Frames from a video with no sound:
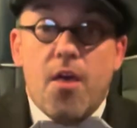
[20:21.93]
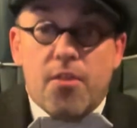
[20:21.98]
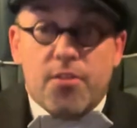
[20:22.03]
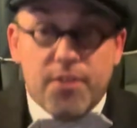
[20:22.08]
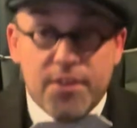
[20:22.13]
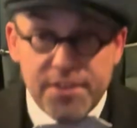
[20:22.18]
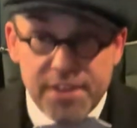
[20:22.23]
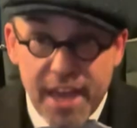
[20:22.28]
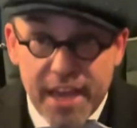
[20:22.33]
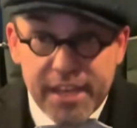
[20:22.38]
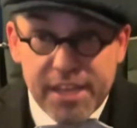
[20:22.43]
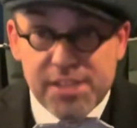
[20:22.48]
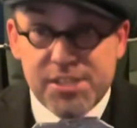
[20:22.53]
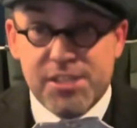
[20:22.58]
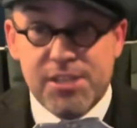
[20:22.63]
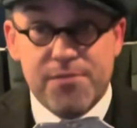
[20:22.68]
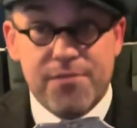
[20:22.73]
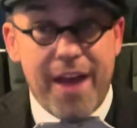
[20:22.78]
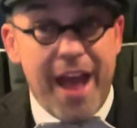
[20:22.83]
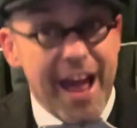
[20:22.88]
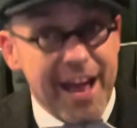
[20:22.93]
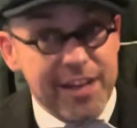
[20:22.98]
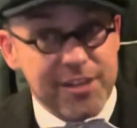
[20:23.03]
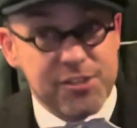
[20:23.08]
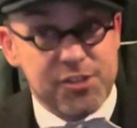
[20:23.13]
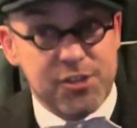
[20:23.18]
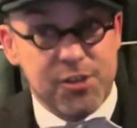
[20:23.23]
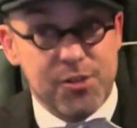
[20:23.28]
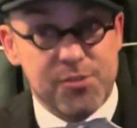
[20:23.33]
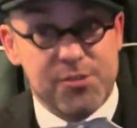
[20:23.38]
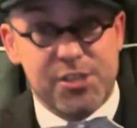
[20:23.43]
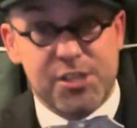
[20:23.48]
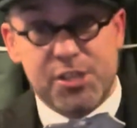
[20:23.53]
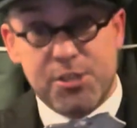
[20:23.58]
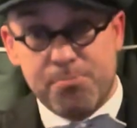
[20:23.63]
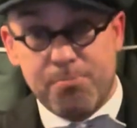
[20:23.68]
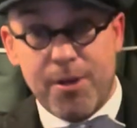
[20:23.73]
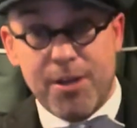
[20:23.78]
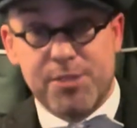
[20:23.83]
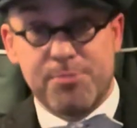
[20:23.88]
The negative attitudes
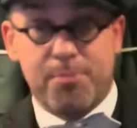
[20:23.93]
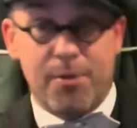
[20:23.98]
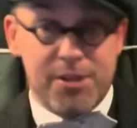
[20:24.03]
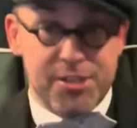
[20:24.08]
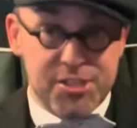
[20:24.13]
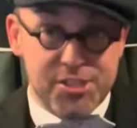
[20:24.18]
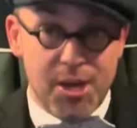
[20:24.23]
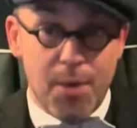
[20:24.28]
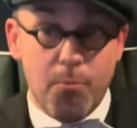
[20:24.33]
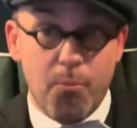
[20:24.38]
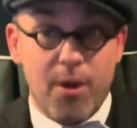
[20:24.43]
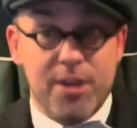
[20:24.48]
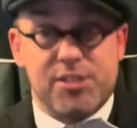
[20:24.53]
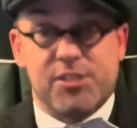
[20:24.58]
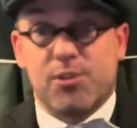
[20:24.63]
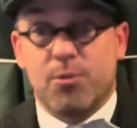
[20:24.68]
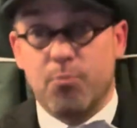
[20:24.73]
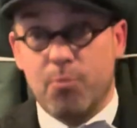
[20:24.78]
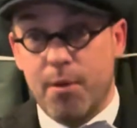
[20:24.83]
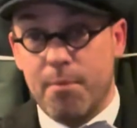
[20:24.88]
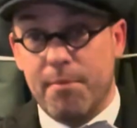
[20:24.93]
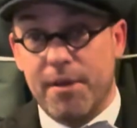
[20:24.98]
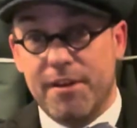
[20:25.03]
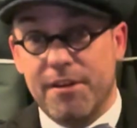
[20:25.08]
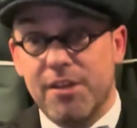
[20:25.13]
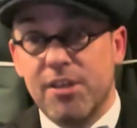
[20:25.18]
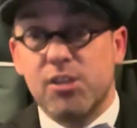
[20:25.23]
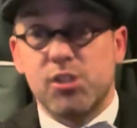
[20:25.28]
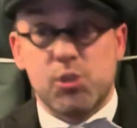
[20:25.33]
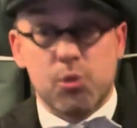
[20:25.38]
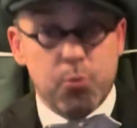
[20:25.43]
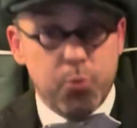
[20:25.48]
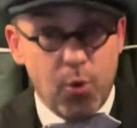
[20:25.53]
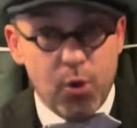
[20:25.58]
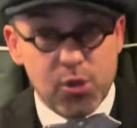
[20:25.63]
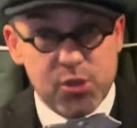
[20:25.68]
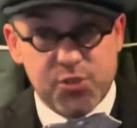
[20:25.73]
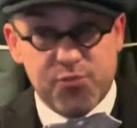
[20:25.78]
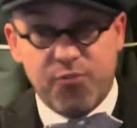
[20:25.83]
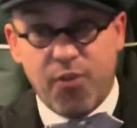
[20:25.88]
expressed by some Western women
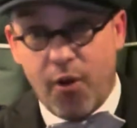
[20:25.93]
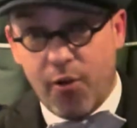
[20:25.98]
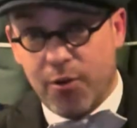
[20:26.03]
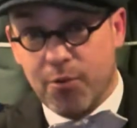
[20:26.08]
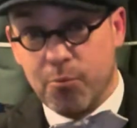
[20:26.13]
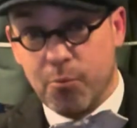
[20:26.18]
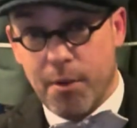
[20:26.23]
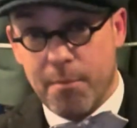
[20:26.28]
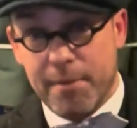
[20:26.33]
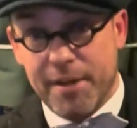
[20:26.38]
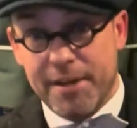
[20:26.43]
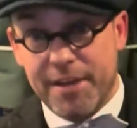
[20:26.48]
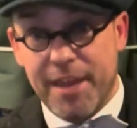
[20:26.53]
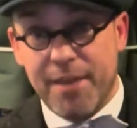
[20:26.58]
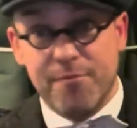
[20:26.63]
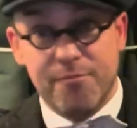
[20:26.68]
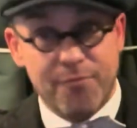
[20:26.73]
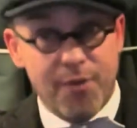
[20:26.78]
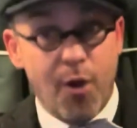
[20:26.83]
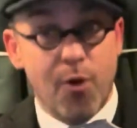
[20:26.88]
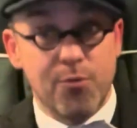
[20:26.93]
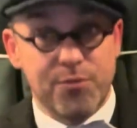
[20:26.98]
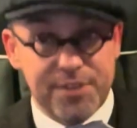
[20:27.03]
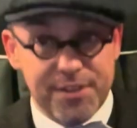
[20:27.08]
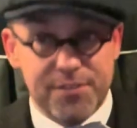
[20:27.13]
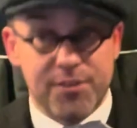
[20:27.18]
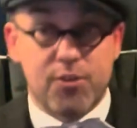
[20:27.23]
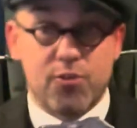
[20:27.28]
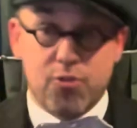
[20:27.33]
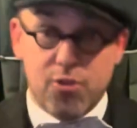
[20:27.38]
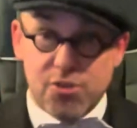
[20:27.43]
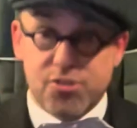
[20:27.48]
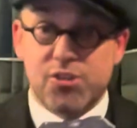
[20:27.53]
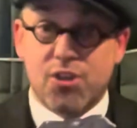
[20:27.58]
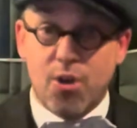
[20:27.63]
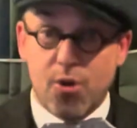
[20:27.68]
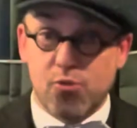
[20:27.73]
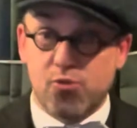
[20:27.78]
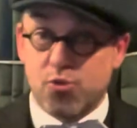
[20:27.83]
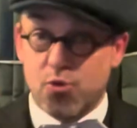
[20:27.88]
towards foreign women involved in the
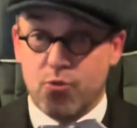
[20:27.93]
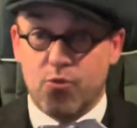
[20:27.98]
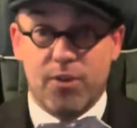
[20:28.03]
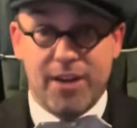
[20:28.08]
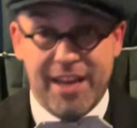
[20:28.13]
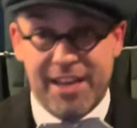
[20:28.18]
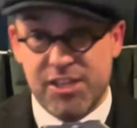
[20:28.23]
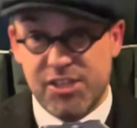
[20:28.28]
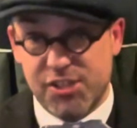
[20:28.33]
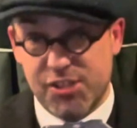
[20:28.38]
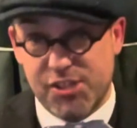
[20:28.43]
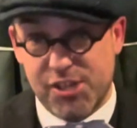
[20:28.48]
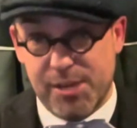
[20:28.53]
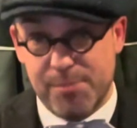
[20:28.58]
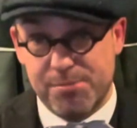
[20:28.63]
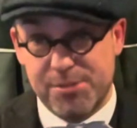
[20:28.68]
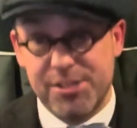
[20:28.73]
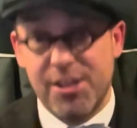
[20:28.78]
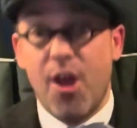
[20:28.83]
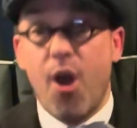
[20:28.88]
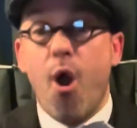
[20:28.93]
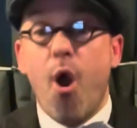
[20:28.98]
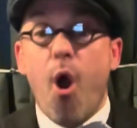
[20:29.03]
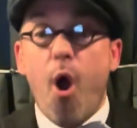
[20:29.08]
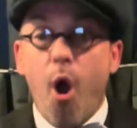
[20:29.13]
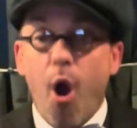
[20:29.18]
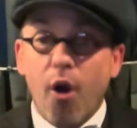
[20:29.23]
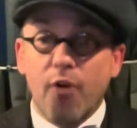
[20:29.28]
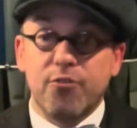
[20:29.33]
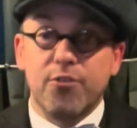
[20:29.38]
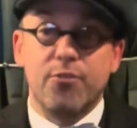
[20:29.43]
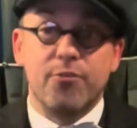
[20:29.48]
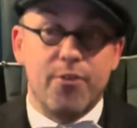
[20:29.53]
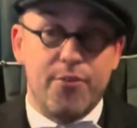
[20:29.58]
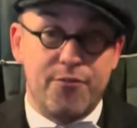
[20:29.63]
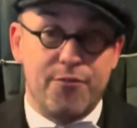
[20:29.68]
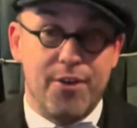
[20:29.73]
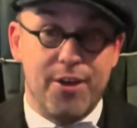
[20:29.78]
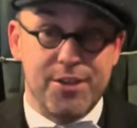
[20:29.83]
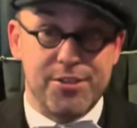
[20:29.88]
cross-cultural relationships, often
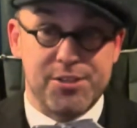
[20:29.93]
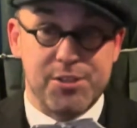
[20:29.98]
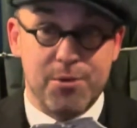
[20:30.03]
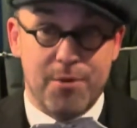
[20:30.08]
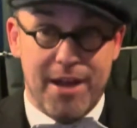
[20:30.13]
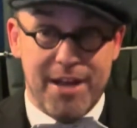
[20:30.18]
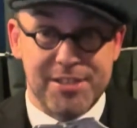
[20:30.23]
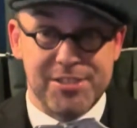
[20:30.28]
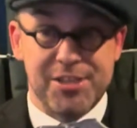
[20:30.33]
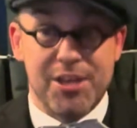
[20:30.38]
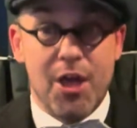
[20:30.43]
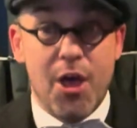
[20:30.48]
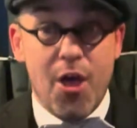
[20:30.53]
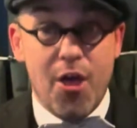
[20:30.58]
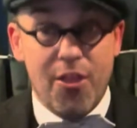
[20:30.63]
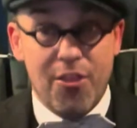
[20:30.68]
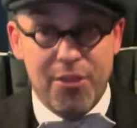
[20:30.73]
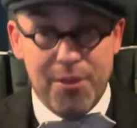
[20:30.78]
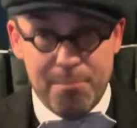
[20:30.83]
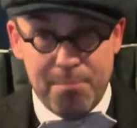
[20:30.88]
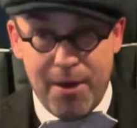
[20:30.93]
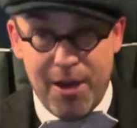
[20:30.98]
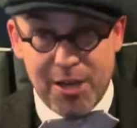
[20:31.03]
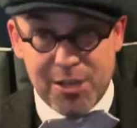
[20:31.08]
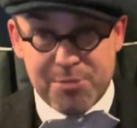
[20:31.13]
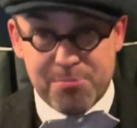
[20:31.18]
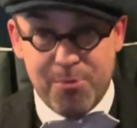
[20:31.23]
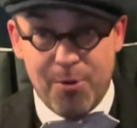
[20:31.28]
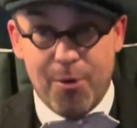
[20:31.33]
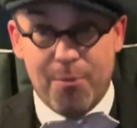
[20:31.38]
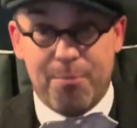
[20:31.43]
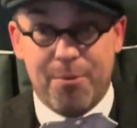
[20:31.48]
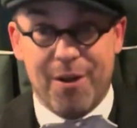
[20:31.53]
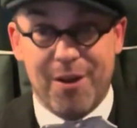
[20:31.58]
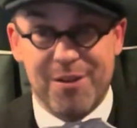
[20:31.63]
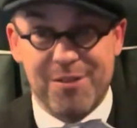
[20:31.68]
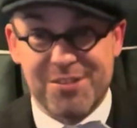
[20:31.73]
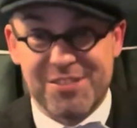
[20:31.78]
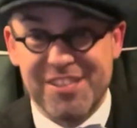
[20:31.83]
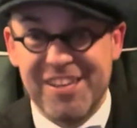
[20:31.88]
referred to as the passport
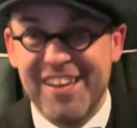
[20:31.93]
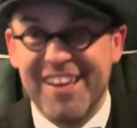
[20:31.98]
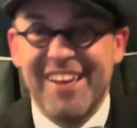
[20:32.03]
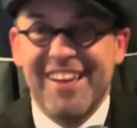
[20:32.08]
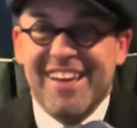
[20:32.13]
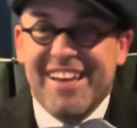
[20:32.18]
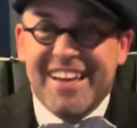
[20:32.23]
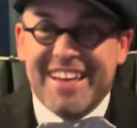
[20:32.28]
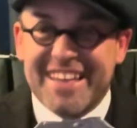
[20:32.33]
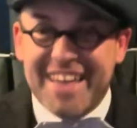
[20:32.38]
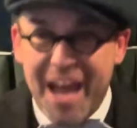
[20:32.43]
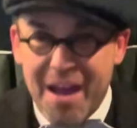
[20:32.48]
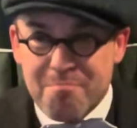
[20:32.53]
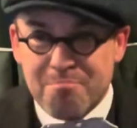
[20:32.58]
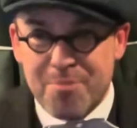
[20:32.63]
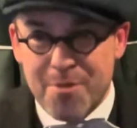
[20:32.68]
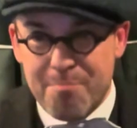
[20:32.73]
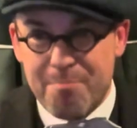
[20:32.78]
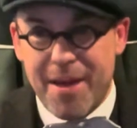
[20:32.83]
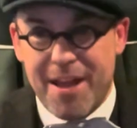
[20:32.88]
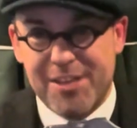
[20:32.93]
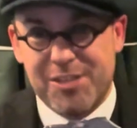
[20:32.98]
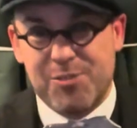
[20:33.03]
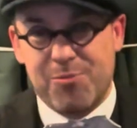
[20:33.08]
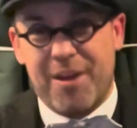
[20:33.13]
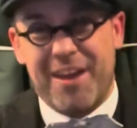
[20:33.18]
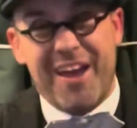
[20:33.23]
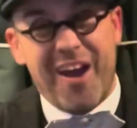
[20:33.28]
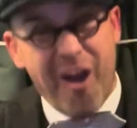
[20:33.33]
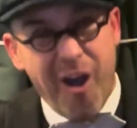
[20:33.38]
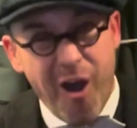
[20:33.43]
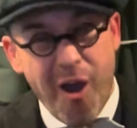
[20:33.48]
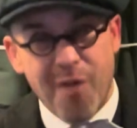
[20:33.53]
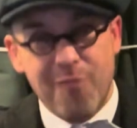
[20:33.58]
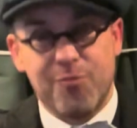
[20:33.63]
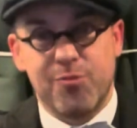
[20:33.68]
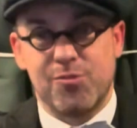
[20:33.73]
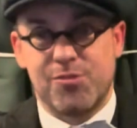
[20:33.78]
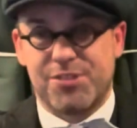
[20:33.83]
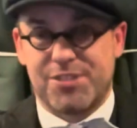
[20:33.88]
bros, can perpetuate
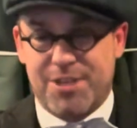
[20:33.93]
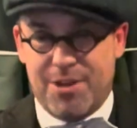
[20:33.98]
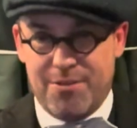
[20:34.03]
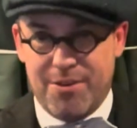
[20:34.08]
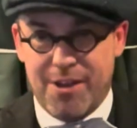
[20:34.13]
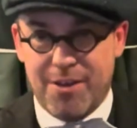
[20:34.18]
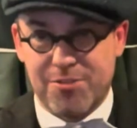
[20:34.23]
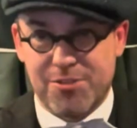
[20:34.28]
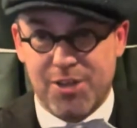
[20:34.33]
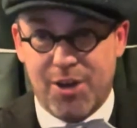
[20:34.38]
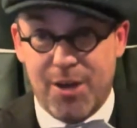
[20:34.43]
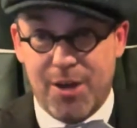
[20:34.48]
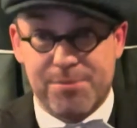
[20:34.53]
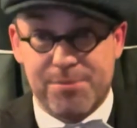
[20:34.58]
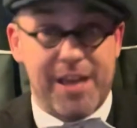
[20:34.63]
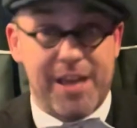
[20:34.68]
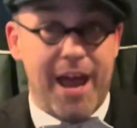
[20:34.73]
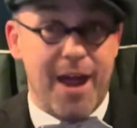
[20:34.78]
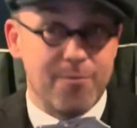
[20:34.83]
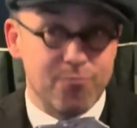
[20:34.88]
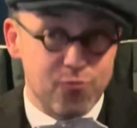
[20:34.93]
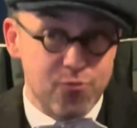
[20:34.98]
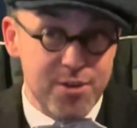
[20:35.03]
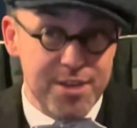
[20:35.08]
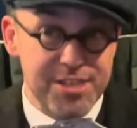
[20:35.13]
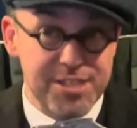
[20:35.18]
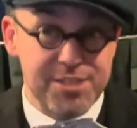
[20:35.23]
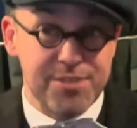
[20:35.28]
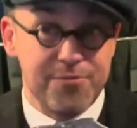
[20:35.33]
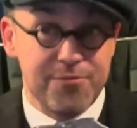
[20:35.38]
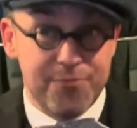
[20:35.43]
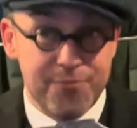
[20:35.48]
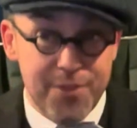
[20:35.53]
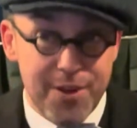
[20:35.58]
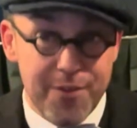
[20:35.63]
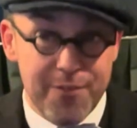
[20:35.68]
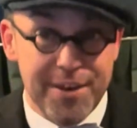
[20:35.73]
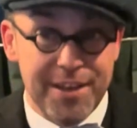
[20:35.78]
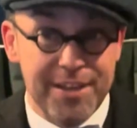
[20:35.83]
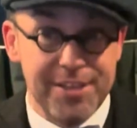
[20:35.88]
harmful stereotypes and risk
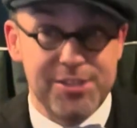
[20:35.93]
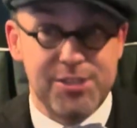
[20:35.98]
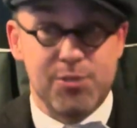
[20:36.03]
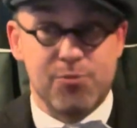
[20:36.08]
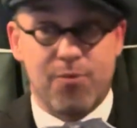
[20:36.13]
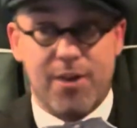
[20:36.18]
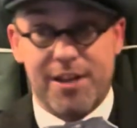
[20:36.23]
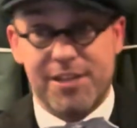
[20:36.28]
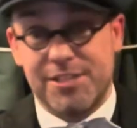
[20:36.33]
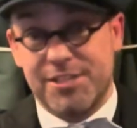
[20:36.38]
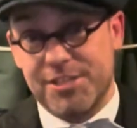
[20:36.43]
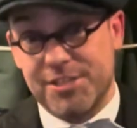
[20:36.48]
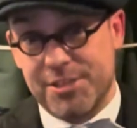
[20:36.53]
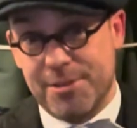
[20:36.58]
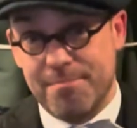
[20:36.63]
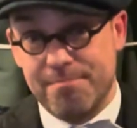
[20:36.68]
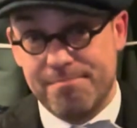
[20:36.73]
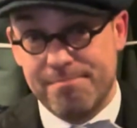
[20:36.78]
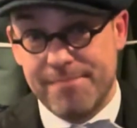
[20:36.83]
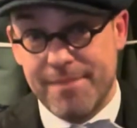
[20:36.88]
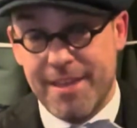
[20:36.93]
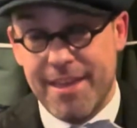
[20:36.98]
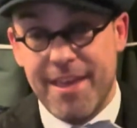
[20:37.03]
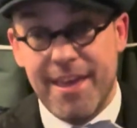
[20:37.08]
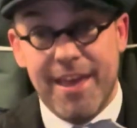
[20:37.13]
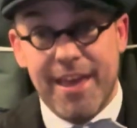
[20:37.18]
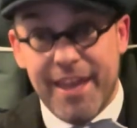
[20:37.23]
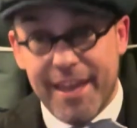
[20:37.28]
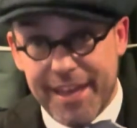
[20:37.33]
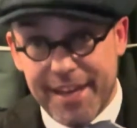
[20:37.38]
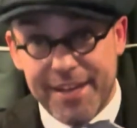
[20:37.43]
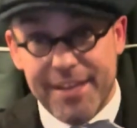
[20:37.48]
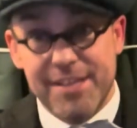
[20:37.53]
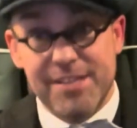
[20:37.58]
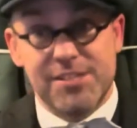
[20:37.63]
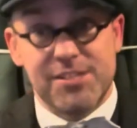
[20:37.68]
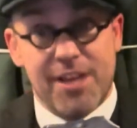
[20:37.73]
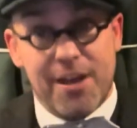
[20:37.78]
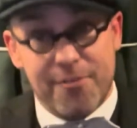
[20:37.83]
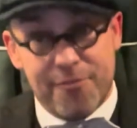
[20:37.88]
veering into racism. It
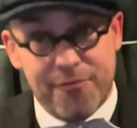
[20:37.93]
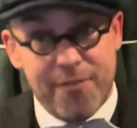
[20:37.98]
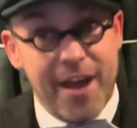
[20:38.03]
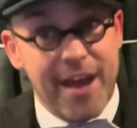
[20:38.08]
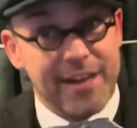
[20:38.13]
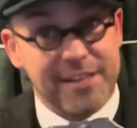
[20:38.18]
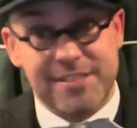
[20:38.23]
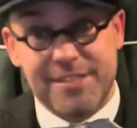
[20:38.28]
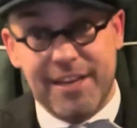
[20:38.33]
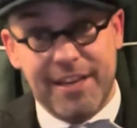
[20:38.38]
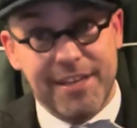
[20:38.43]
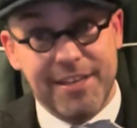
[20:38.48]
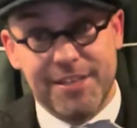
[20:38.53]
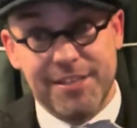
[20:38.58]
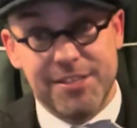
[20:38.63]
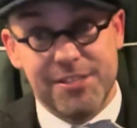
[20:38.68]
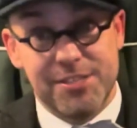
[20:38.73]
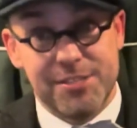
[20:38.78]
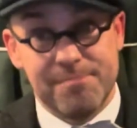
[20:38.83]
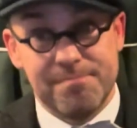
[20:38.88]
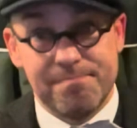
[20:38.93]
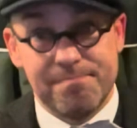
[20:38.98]
is a fact, ladies.